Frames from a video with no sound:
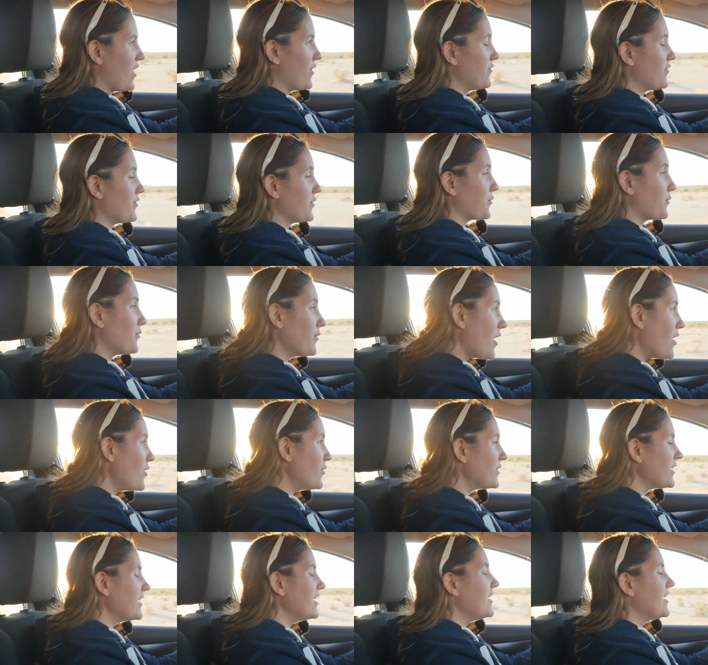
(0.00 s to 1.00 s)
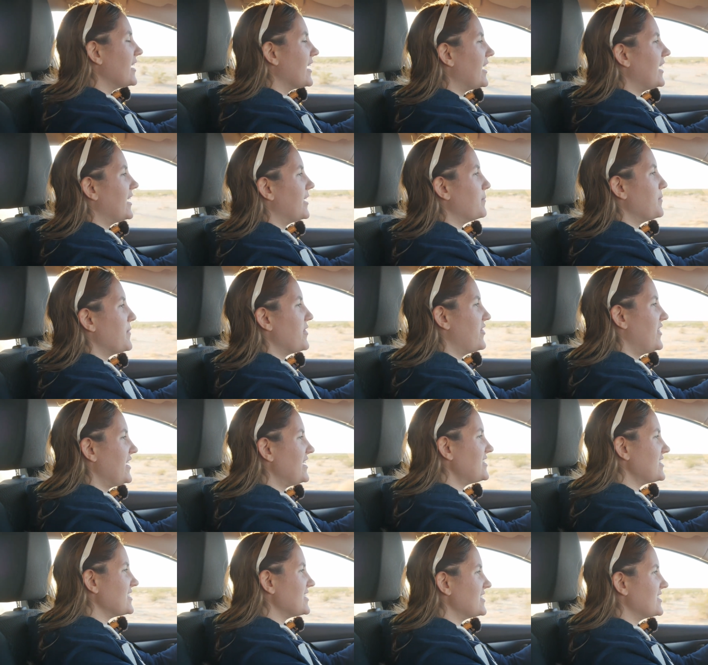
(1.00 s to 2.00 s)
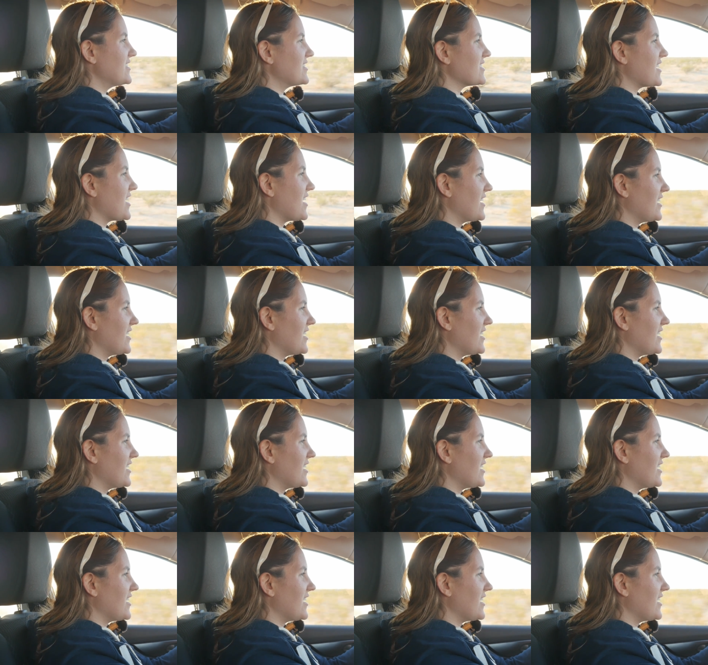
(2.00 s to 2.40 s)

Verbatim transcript: of the road. Um, this is